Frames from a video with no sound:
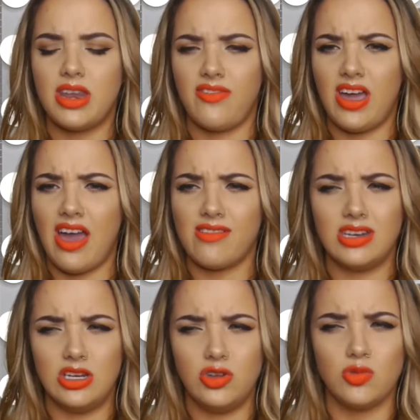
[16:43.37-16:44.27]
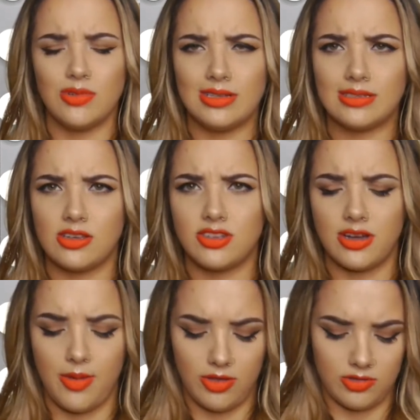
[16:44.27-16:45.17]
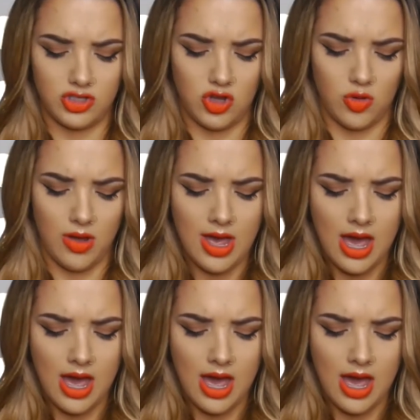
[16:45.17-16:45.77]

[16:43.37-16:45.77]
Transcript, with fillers: and if I have any new ones, I'll talk about those too.